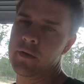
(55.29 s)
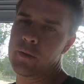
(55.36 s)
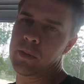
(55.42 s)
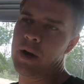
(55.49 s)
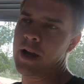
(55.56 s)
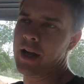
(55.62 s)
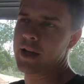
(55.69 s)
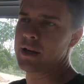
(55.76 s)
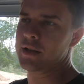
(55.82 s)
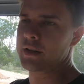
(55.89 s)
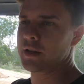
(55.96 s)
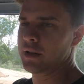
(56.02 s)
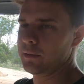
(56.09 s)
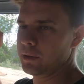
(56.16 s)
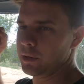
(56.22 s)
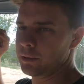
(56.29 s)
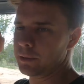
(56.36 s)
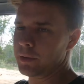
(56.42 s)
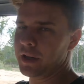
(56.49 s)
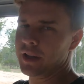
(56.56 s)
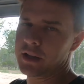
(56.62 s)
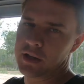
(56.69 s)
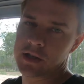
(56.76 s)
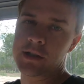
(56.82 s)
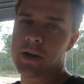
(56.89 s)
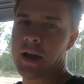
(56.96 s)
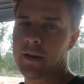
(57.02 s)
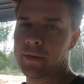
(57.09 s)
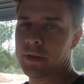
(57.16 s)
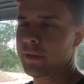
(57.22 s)
braid will really
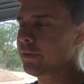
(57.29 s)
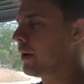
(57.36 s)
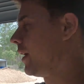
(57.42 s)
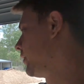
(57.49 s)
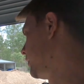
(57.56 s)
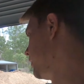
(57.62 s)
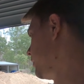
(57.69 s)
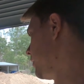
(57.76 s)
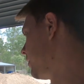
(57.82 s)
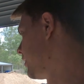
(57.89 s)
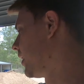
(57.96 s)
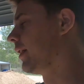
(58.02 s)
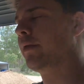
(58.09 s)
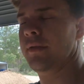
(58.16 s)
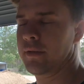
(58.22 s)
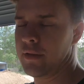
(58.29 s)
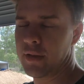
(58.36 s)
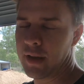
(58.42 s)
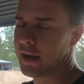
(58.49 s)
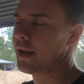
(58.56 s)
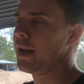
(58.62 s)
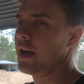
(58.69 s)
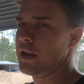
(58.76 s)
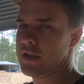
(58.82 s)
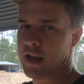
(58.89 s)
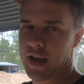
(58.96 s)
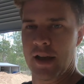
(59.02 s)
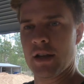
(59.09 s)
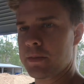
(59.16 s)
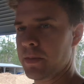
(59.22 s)
distract from the fact that their catch
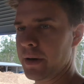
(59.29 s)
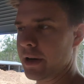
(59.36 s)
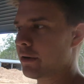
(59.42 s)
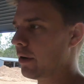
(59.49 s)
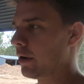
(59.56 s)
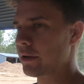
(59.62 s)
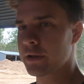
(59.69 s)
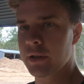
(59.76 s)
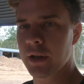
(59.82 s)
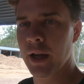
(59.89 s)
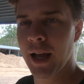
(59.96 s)
can is pretty gross.